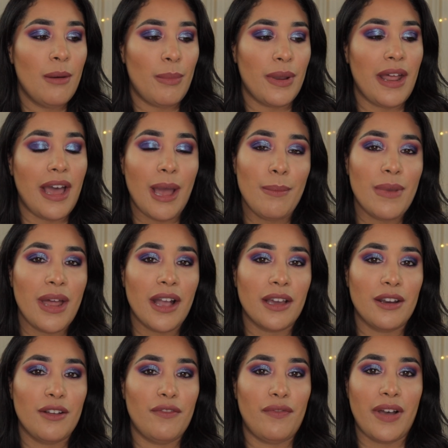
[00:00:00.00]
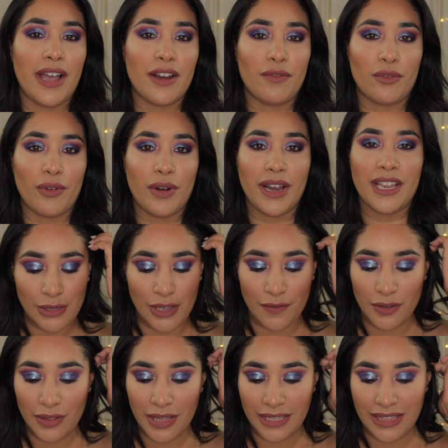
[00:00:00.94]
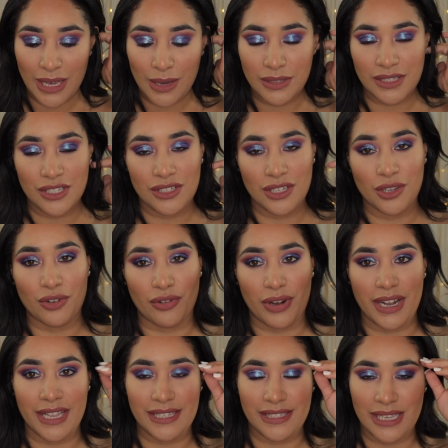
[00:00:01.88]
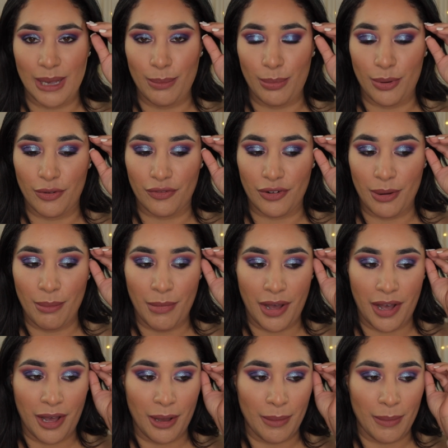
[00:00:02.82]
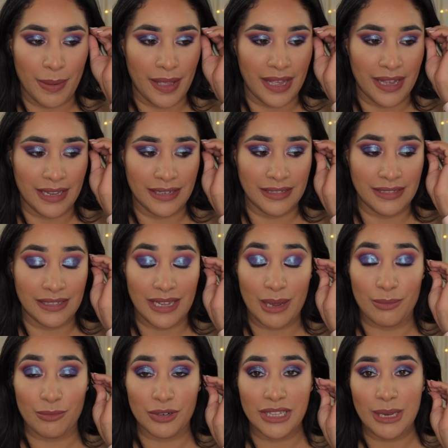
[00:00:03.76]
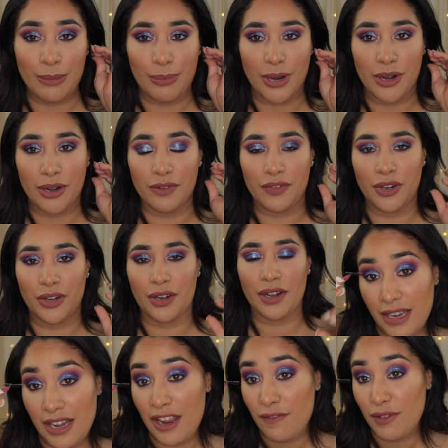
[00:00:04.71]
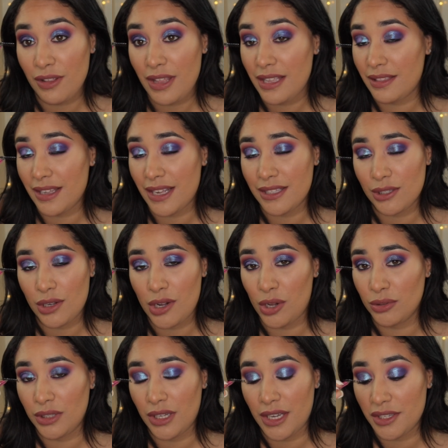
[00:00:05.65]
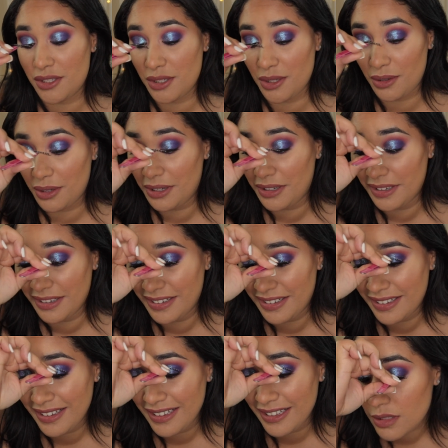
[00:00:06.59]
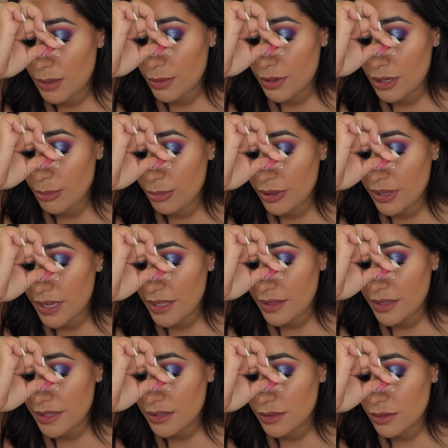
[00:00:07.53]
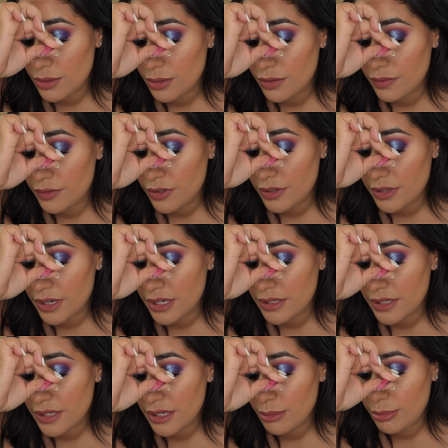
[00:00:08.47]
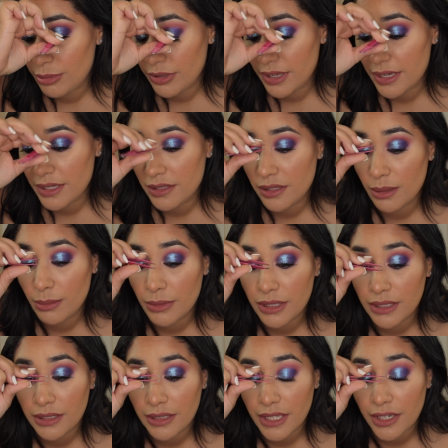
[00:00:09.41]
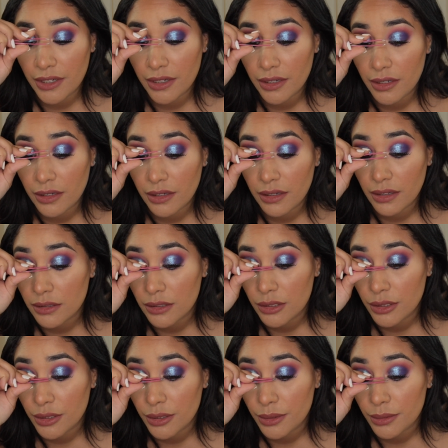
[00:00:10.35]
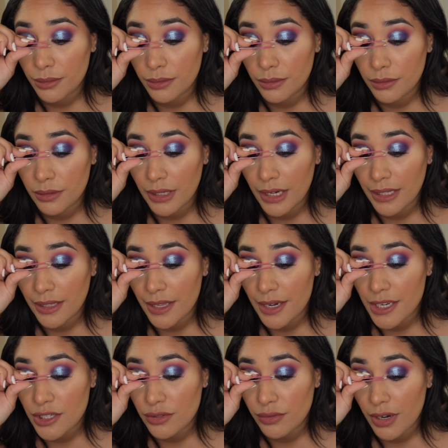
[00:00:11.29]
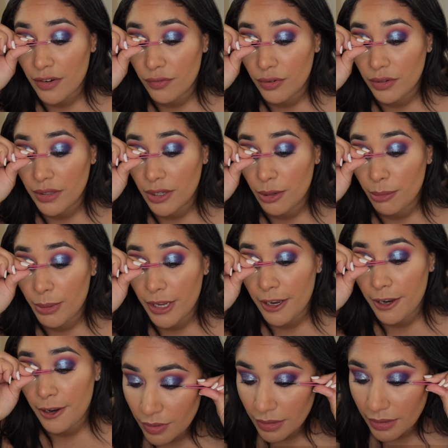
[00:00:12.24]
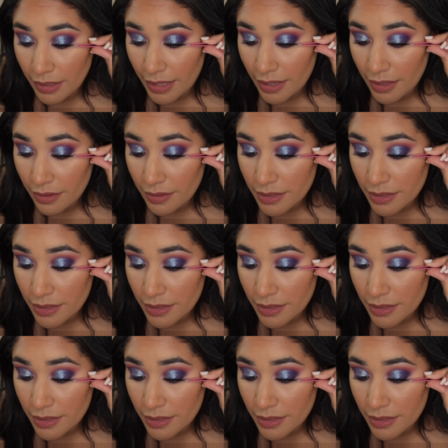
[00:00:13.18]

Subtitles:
but I'm not gonna fight for it. So I feel like that was such a great example from mom, and I'm really proud of her, and I feel like that's called hustle. Now I'm gonna apply this over. I did apply some clear glue. I let it dry for a little bit. The length